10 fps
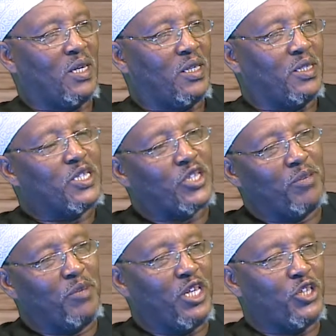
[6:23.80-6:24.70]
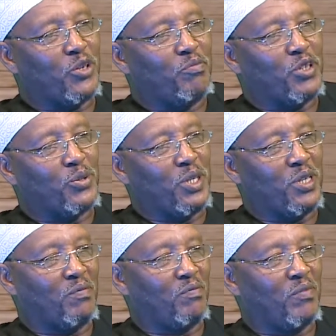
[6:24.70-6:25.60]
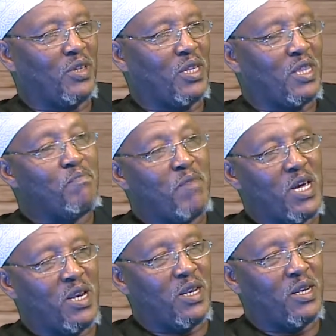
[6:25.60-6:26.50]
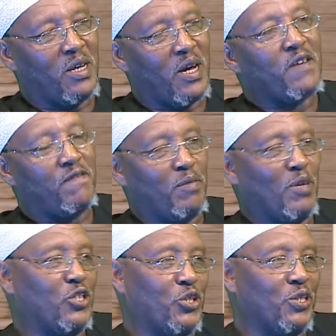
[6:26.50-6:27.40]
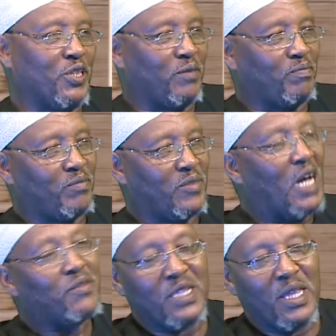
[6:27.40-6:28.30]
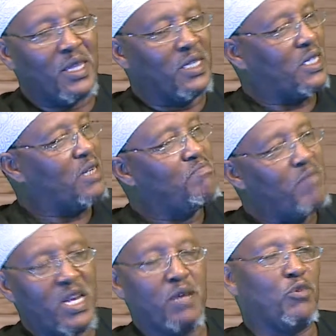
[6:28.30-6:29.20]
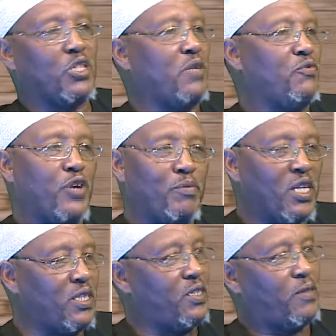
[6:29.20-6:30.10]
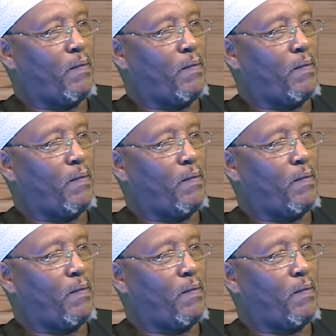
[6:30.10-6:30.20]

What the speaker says: Discrimination between the male and female children. I've seen this in many Muslim families.